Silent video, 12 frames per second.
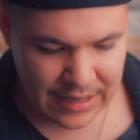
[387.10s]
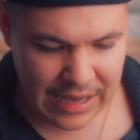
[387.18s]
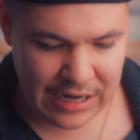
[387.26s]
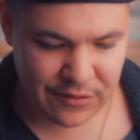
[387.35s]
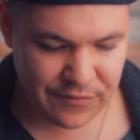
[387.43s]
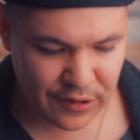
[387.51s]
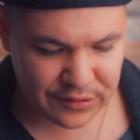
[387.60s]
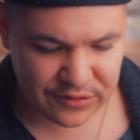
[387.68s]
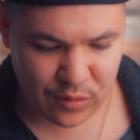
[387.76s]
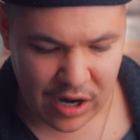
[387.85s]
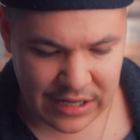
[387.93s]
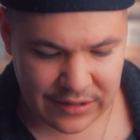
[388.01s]
And in verse
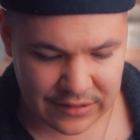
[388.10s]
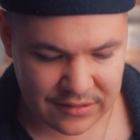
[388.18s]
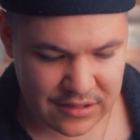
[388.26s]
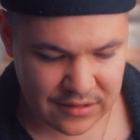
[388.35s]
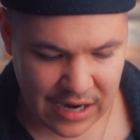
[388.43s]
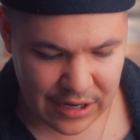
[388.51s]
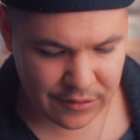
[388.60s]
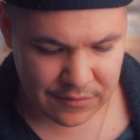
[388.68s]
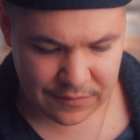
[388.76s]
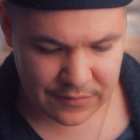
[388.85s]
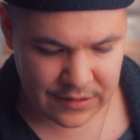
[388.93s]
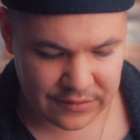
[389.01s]
20,
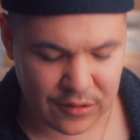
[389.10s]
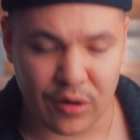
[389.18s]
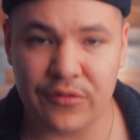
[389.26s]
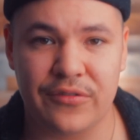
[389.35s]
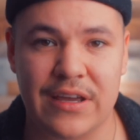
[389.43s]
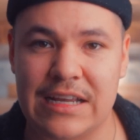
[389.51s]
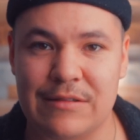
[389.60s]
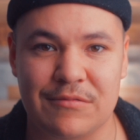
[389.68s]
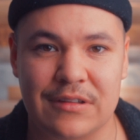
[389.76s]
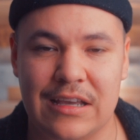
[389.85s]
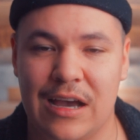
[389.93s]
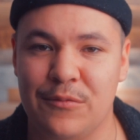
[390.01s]
this whole thing
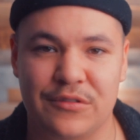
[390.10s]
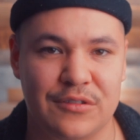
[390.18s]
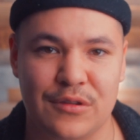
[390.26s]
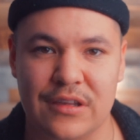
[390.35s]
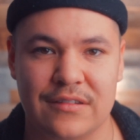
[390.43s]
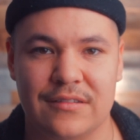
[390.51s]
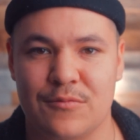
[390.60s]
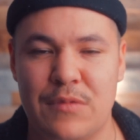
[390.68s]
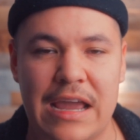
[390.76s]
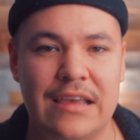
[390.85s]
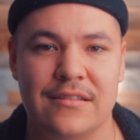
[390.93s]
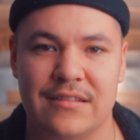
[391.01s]
comes to this
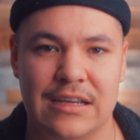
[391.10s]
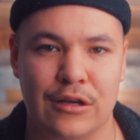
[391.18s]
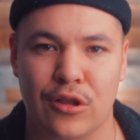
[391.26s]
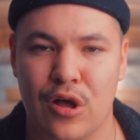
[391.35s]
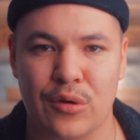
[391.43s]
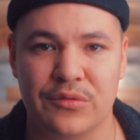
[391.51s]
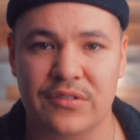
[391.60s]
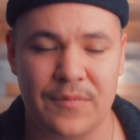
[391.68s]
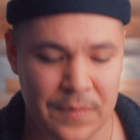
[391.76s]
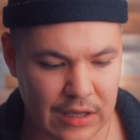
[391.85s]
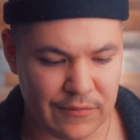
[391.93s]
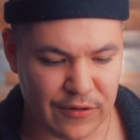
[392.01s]
amazing close.
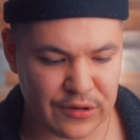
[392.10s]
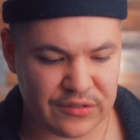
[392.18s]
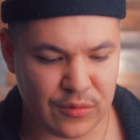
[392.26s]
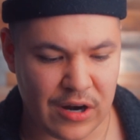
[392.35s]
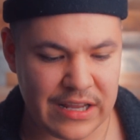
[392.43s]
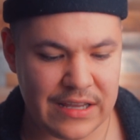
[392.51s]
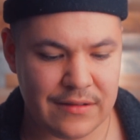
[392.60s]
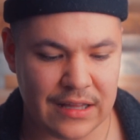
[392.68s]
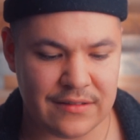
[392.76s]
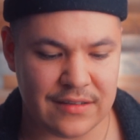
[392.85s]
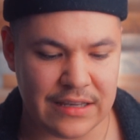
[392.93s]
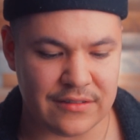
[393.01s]
In verse 20,
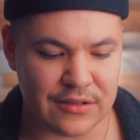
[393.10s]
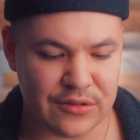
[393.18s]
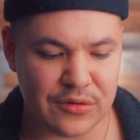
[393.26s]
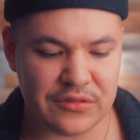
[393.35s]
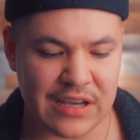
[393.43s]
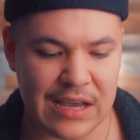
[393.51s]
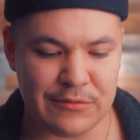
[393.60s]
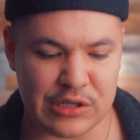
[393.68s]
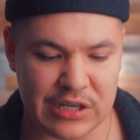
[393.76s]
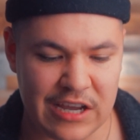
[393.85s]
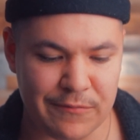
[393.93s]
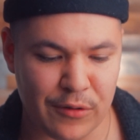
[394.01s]
it says, in due time
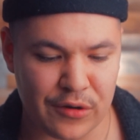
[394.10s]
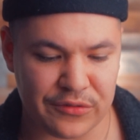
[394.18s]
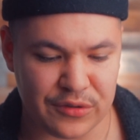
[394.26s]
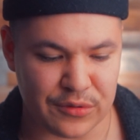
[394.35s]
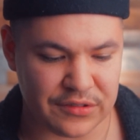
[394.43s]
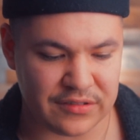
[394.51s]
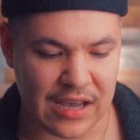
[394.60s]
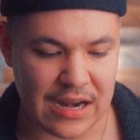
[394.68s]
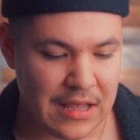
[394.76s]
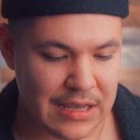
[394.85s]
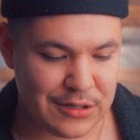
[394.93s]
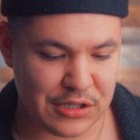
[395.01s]
she gave birth to a
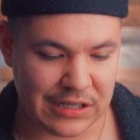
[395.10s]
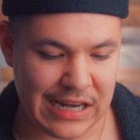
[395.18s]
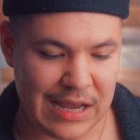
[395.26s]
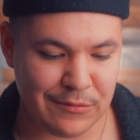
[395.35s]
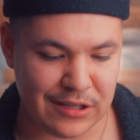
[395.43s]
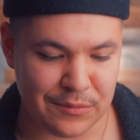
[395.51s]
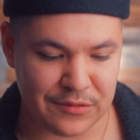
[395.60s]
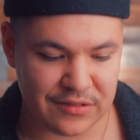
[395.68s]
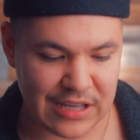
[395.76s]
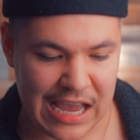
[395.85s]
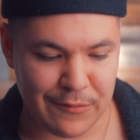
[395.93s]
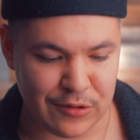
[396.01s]
son. She named him
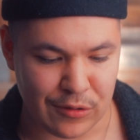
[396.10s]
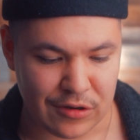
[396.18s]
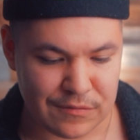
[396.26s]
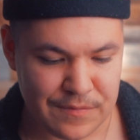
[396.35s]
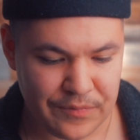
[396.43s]
Samuel.